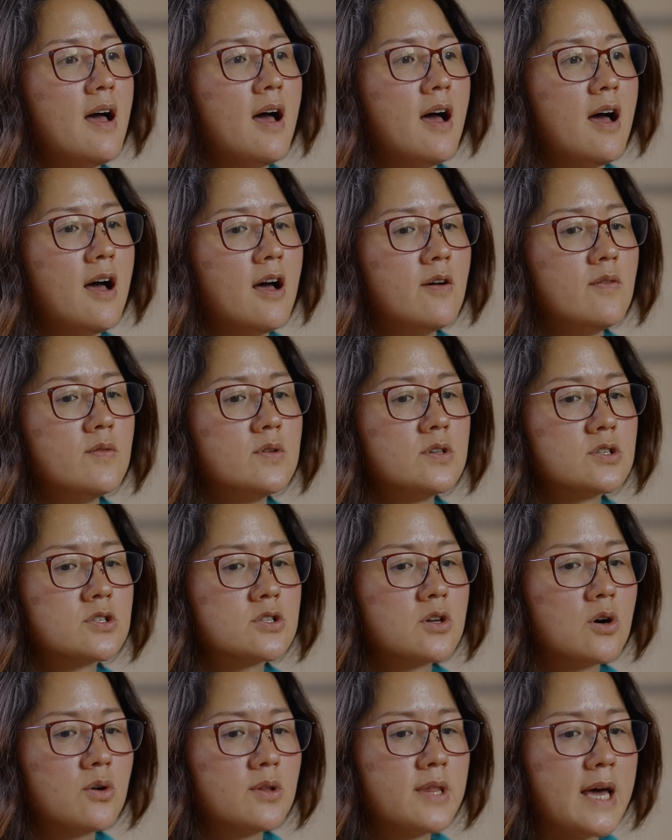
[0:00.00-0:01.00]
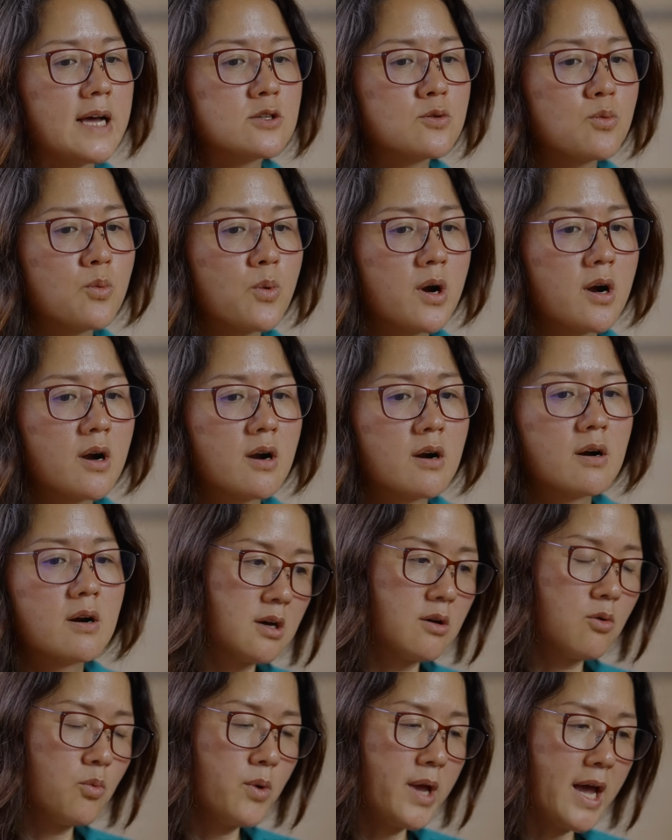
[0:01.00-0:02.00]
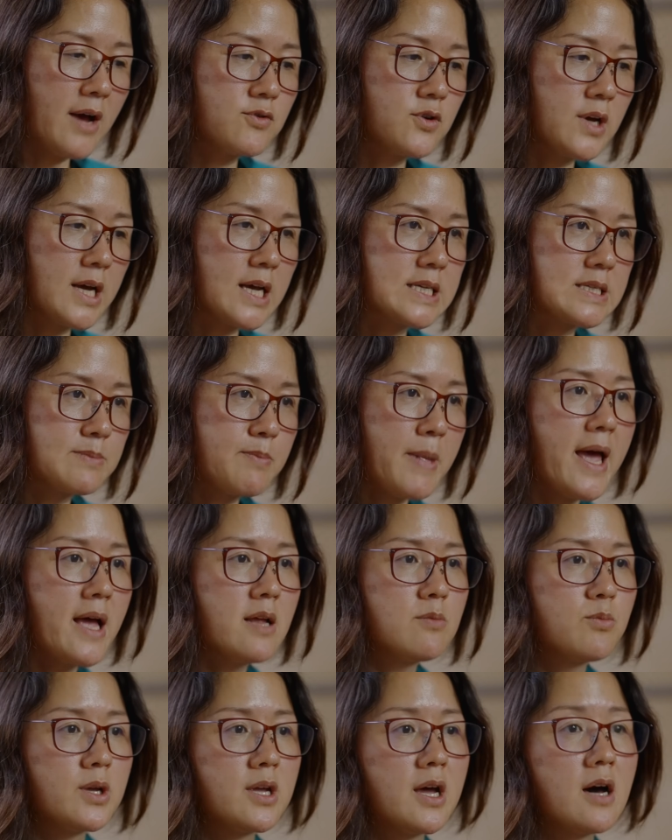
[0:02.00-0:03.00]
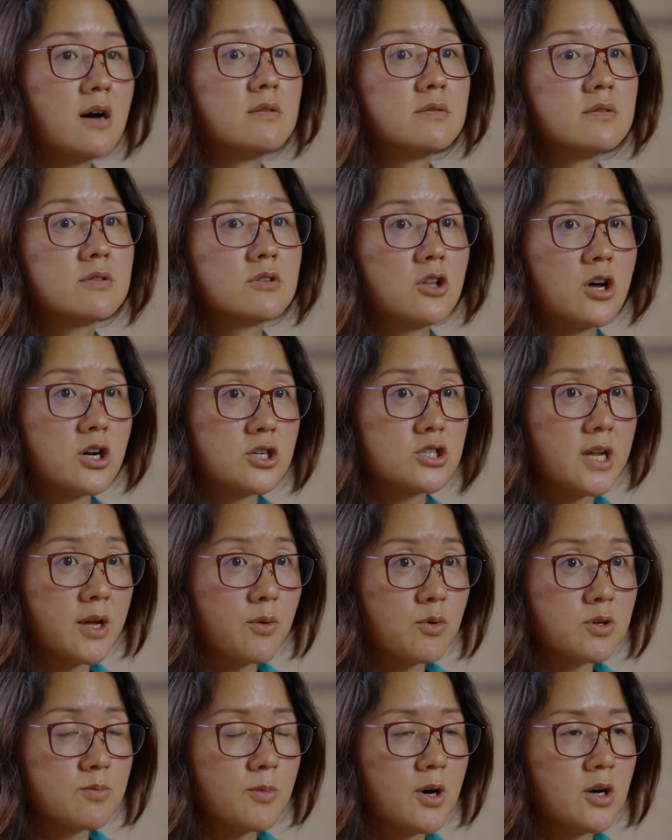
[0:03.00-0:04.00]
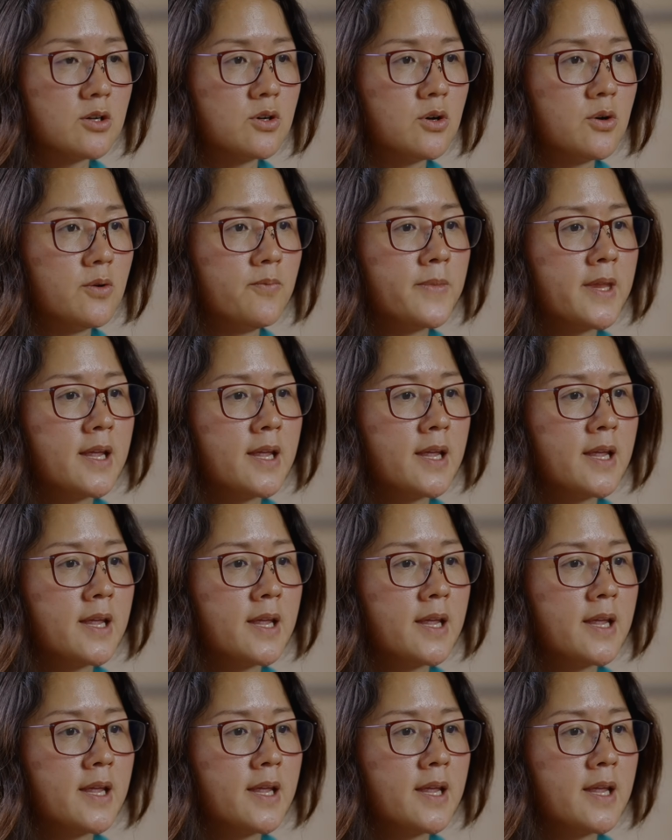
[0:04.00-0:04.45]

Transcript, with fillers: Um, so that's where we have to expand beyond large language model